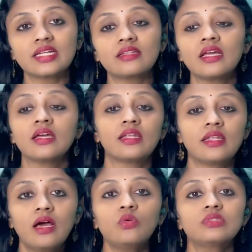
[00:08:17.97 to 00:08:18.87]
and
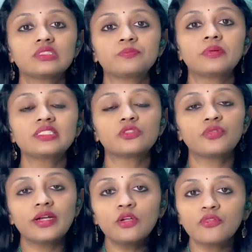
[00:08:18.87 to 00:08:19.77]
now this best
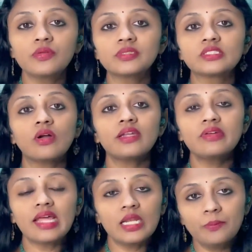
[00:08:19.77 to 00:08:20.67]
friend of him is not
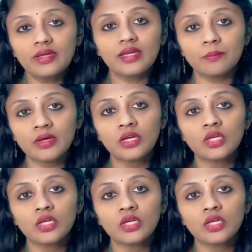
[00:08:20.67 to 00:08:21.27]
even helping him.